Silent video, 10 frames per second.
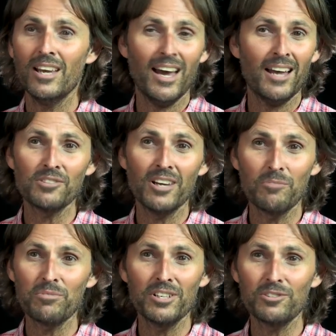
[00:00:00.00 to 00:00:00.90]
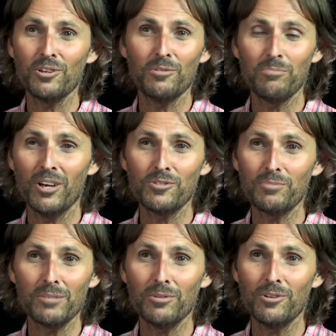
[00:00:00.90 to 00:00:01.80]
as I am pretty sure with most
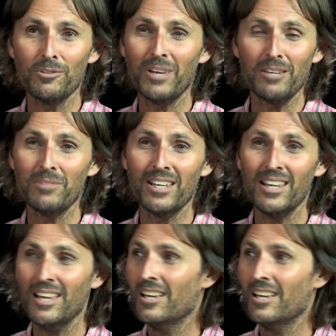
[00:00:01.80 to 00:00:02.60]
people who meet me,